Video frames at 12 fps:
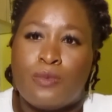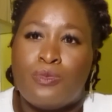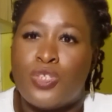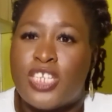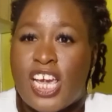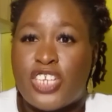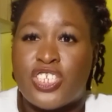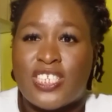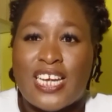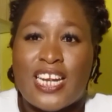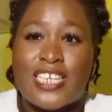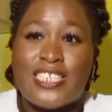
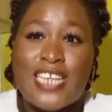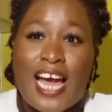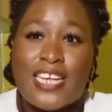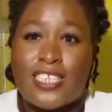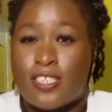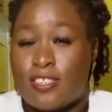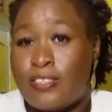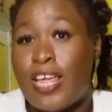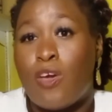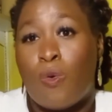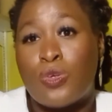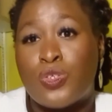mutations that are done,
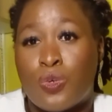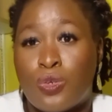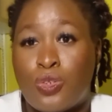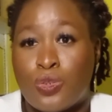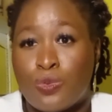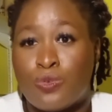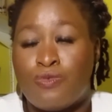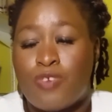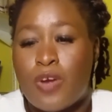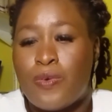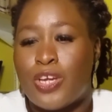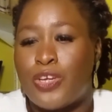they also do
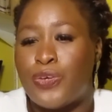vary.